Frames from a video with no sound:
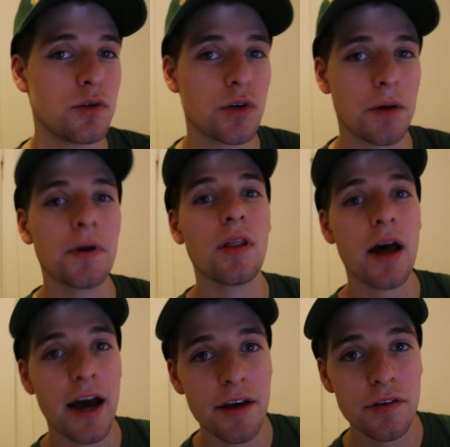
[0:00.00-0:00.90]
to come
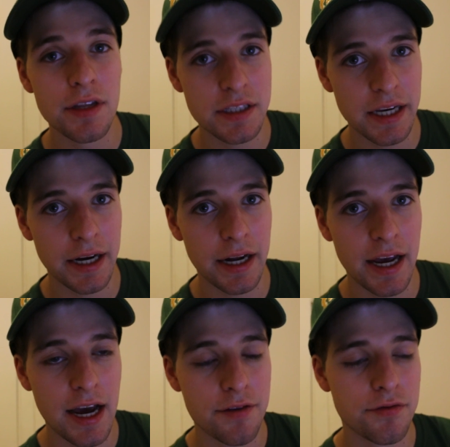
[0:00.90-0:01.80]
alive in the second
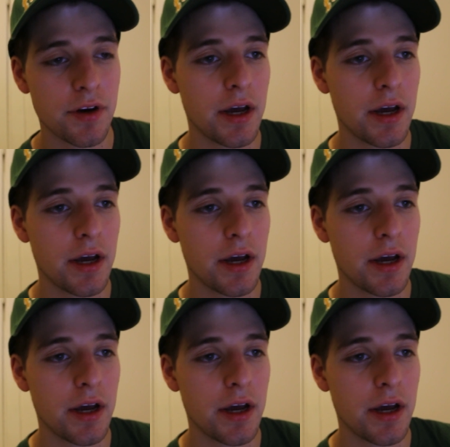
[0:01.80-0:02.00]
half.